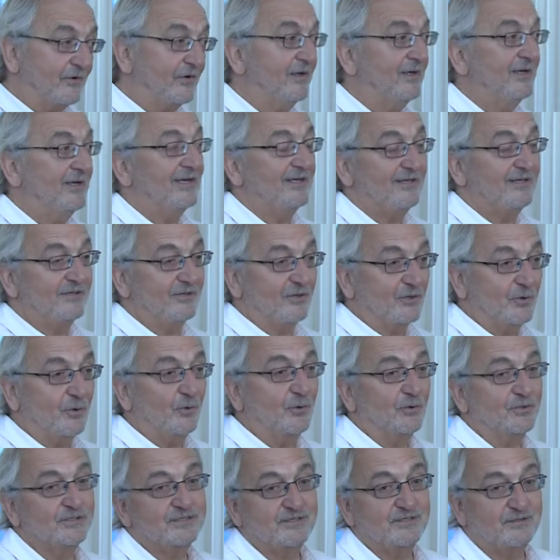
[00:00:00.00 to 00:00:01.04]
I think the
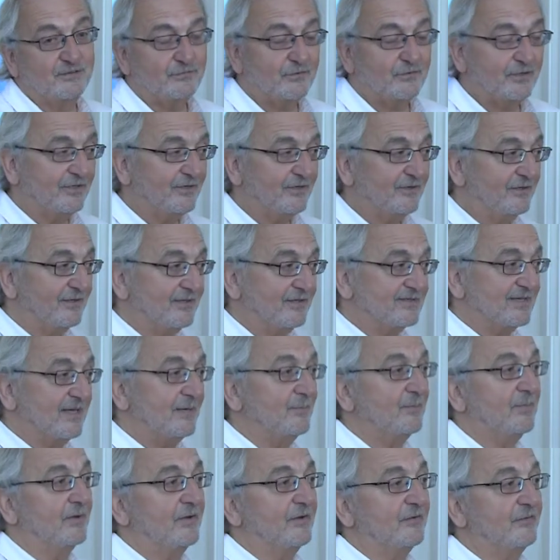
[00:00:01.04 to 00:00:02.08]
courts are a very good
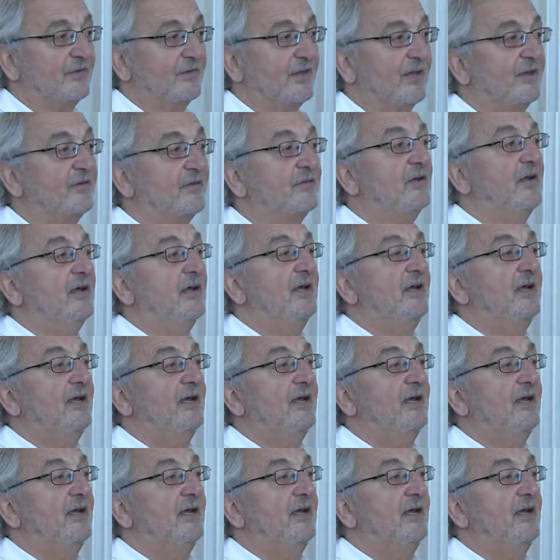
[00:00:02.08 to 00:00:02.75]
example of that.